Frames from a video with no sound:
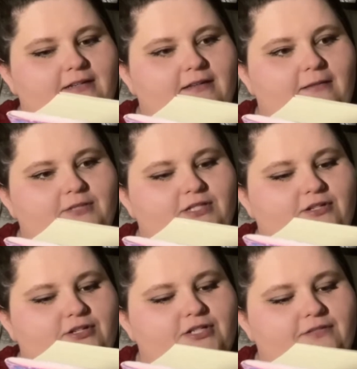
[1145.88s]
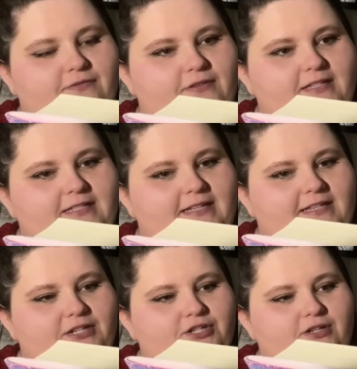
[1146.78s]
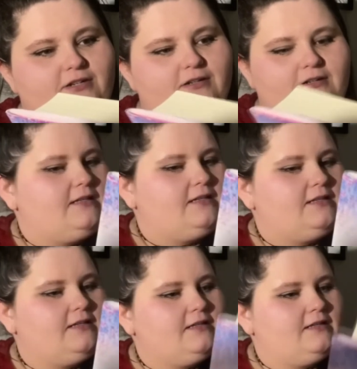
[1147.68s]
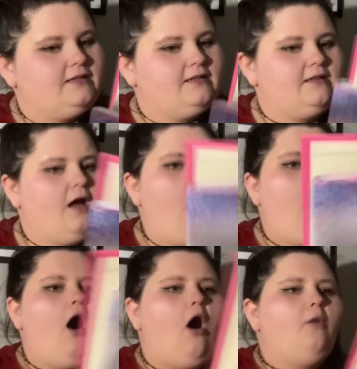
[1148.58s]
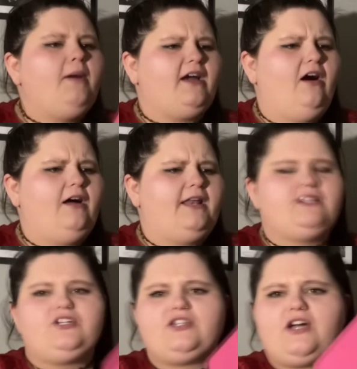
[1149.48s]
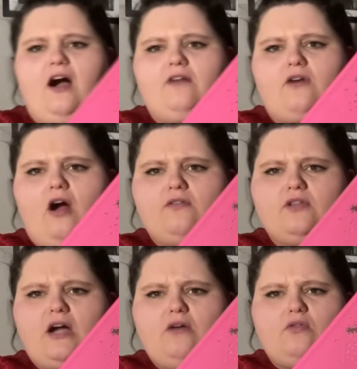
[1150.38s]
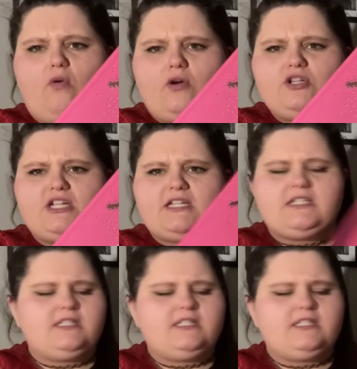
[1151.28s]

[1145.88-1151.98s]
searching for the signature. Oh my god, I took the cover off. Look how gorgeous.